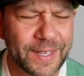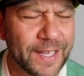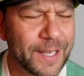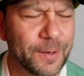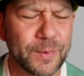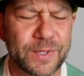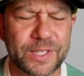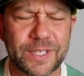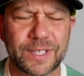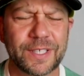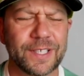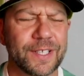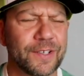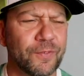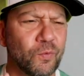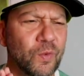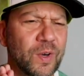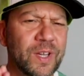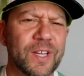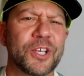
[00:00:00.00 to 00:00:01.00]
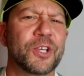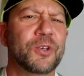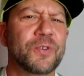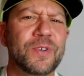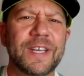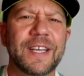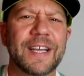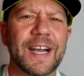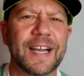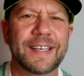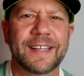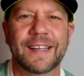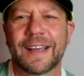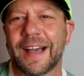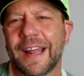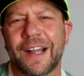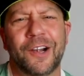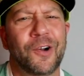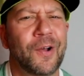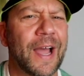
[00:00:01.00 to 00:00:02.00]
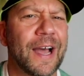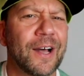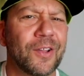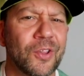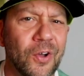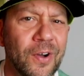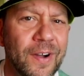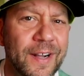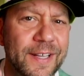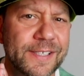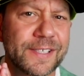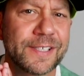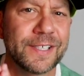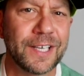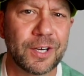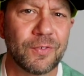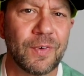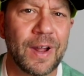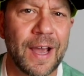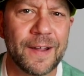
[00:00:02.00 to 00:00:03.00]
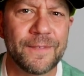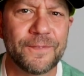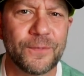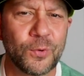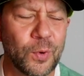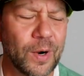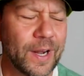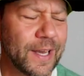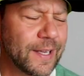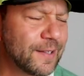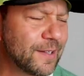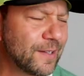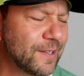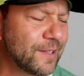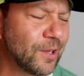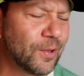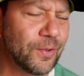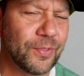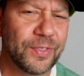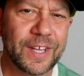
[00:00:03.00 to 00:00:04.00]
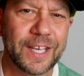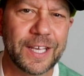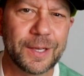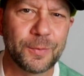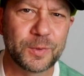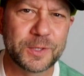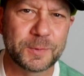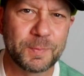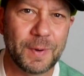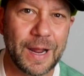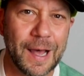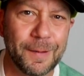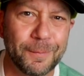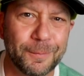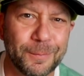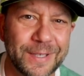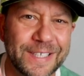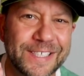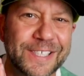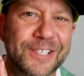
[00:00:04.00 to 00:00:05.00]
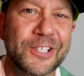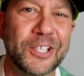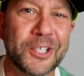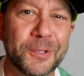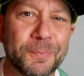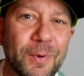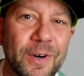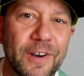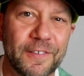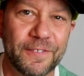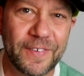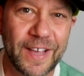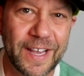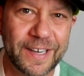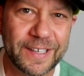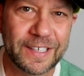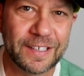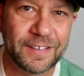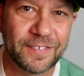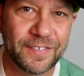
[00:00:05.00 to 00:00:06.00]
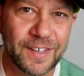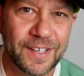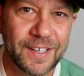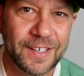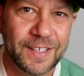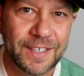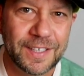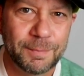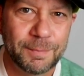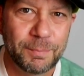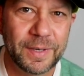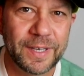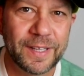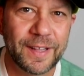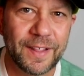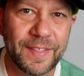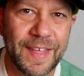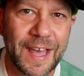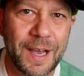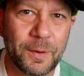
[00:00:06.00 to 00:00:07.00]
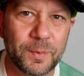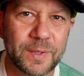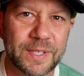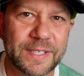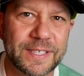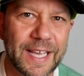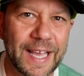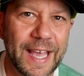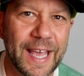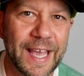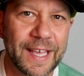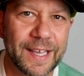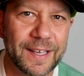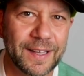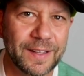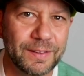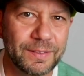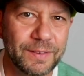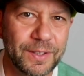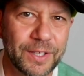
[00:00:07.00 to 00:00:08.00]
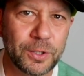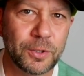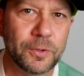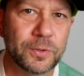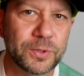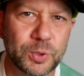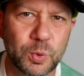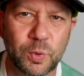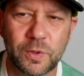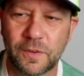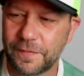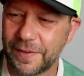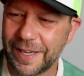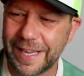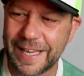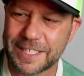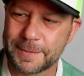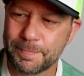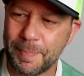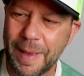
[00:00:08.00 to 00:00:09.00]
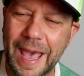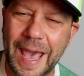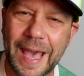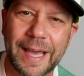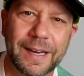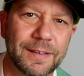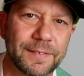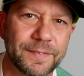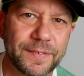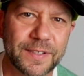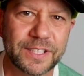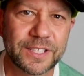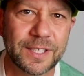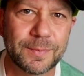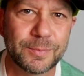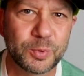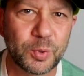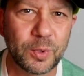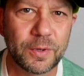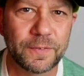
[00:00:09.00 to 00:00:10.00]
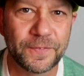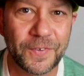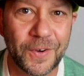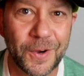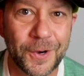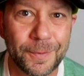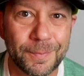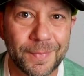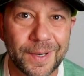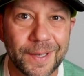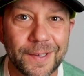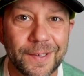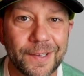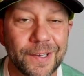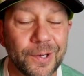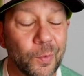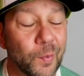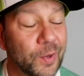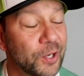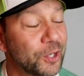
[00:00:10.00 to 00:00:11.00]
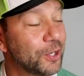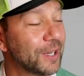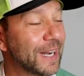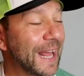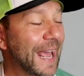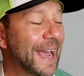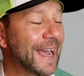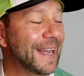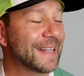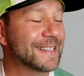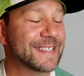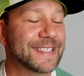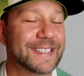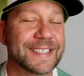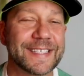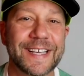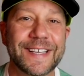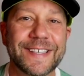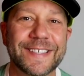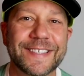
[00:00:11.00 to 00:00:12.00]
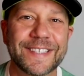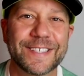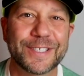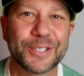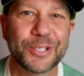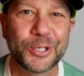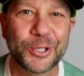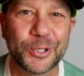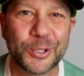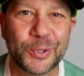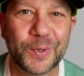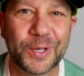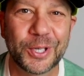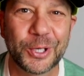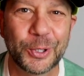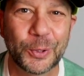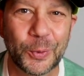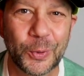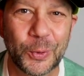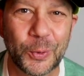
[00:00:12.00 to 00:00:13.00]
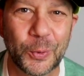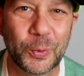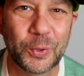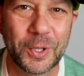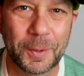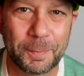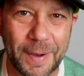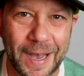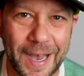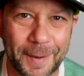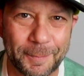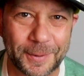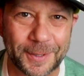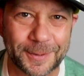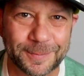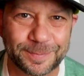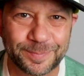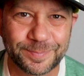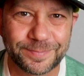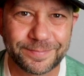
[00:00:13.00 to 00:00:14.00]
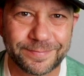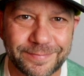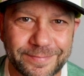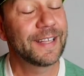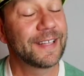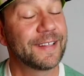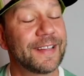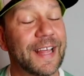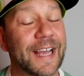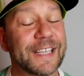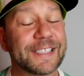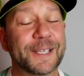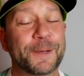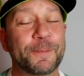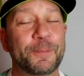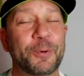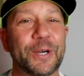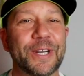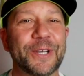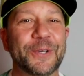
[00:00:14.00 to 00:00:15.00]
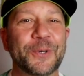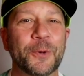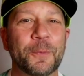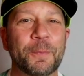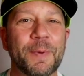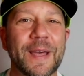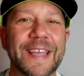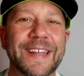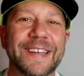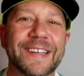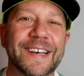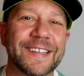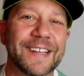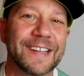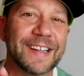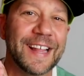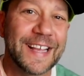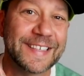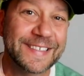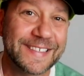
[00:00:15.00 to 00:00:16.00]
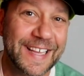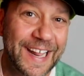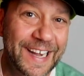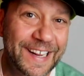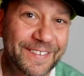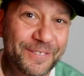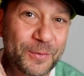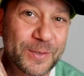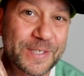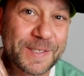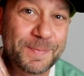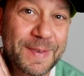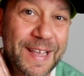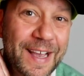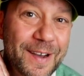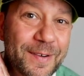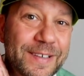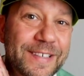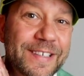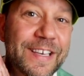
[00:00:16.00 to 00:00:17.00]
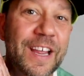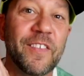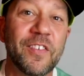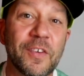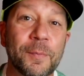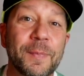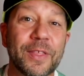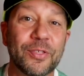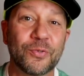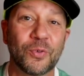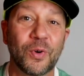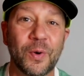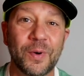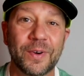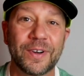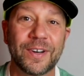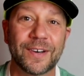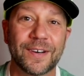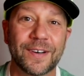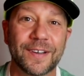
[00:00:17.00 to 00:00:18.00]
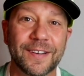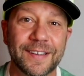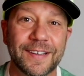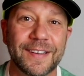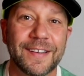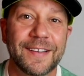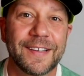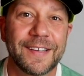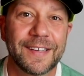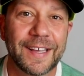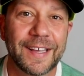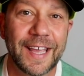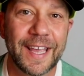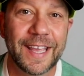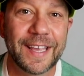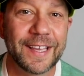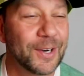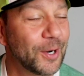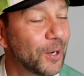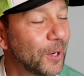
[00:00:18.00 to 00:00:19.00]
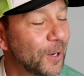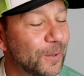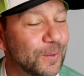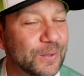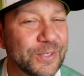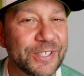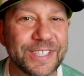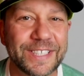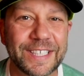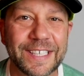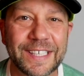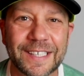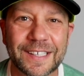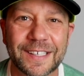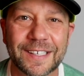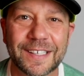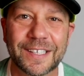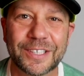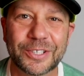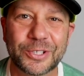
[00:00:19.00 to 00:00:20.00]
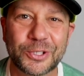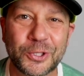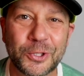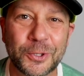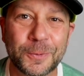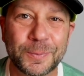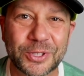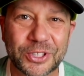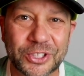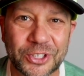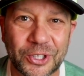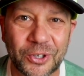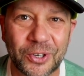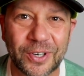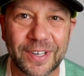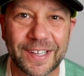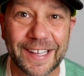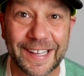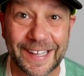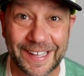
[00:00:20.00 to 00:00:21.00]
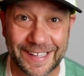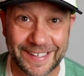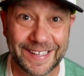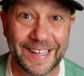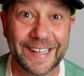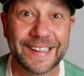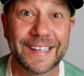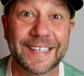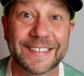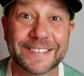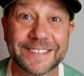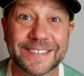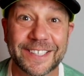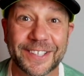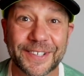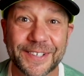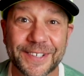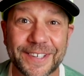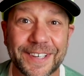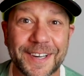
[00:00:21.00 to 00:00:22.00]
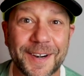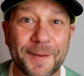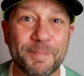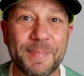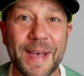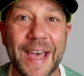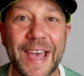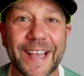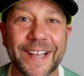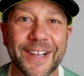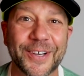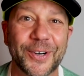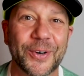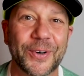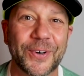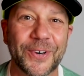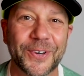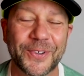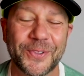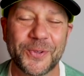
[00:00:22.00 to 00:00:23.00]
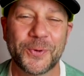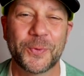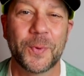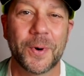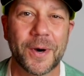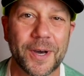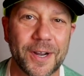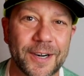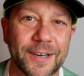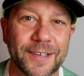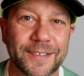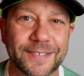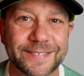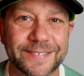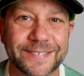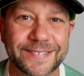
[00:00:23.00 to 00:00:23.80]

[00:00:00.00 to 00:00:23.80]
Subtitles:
It was a really unique idea. I don't know how long it stuck around for. I don't think it was probably super effective, but that was a little sort of, I guess, pad of some sort of foam where you could add scent to your hula popper. That's a pretty cool bait nonetheless, and if it was me, I would definitely be throwing on a OG tube skirt and get that sucker back on the water.